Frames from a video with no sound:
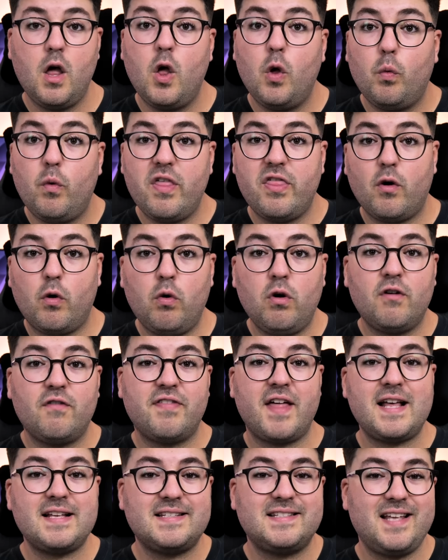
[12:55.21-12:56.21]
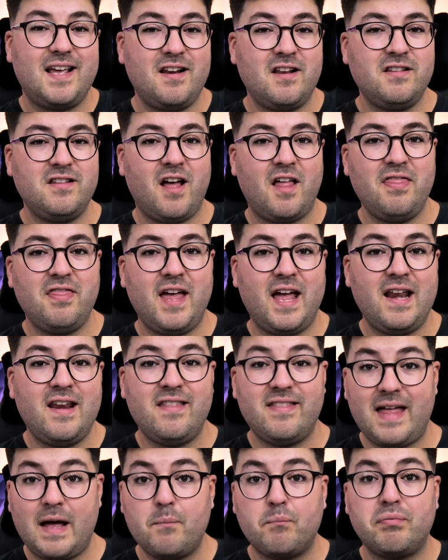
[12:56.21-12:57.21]
With all of that said and done
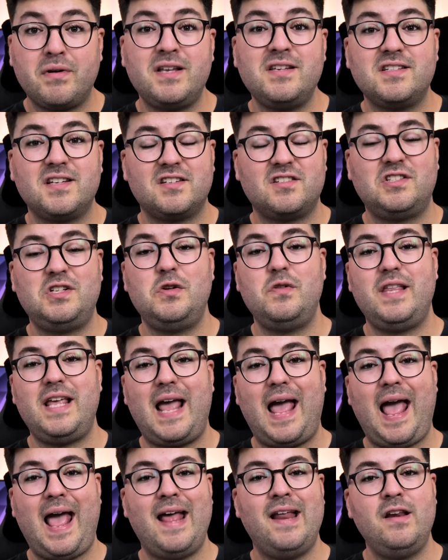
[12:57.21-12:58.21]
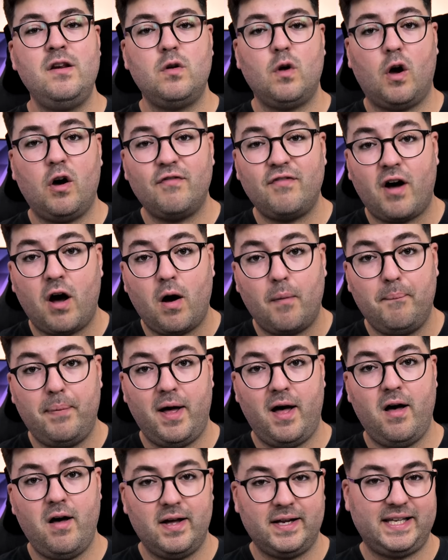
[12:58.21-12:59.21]
then, that brings us to the end of our
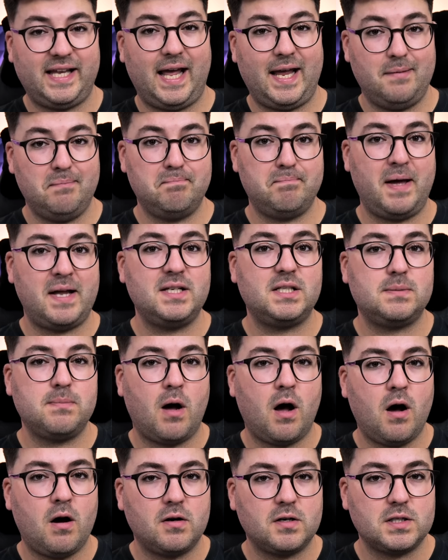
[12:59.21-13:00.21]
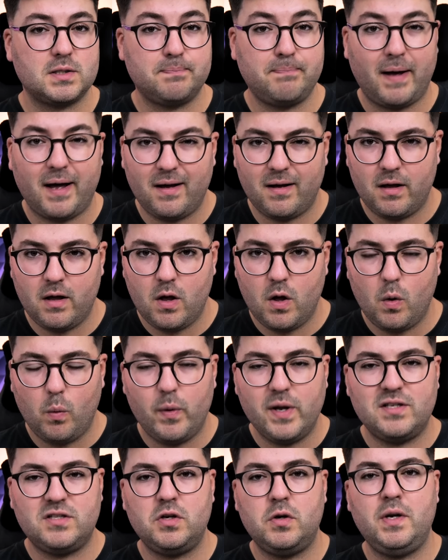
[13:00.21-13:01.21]
per game benchmarks, but
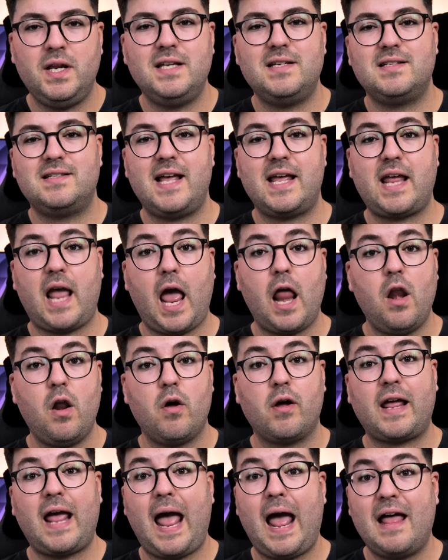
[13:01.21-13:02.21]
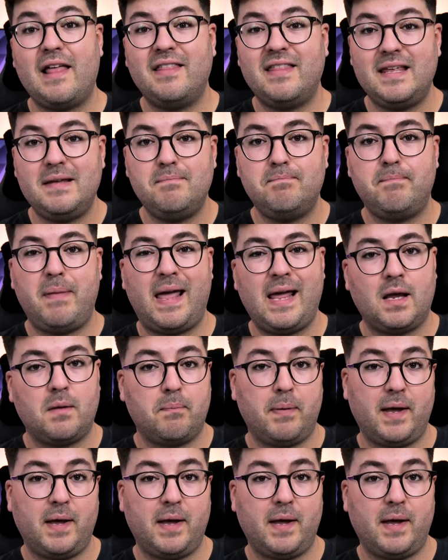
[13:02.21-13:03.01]
we do need to take a look at the big